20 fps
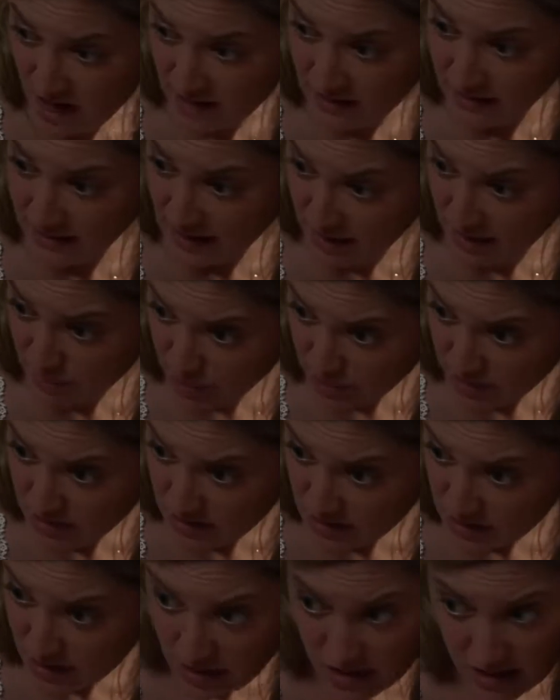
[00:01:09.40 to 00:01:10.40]
you had
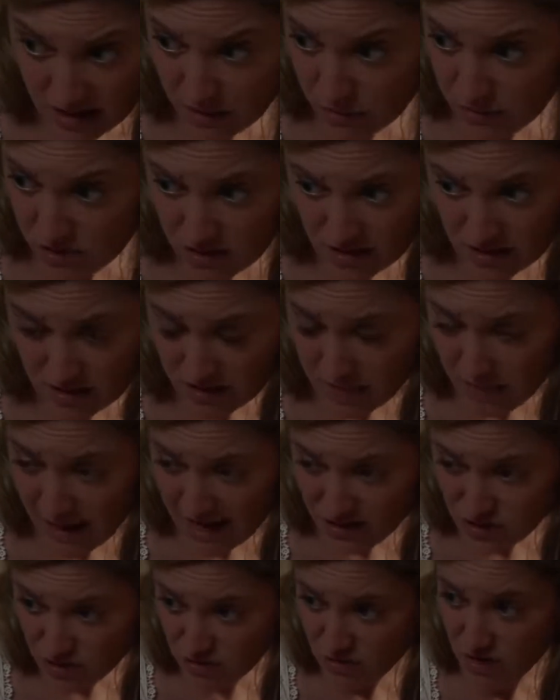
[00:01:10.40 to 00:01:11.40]
leprosy and it was just a
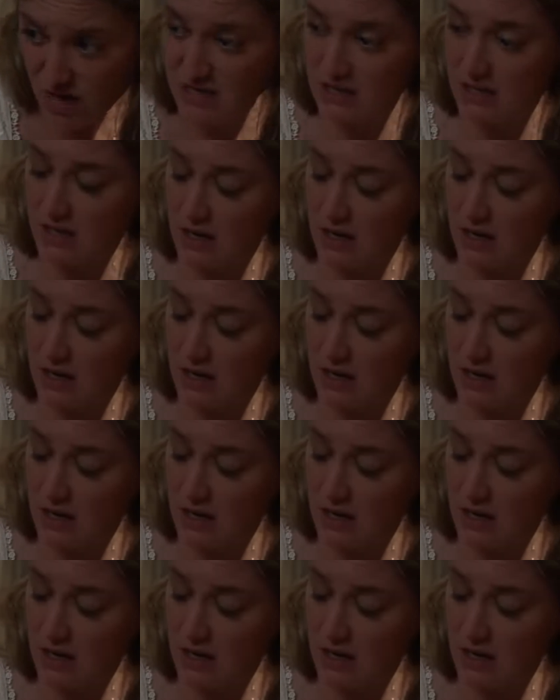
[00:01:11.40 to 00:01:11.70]
patch of dry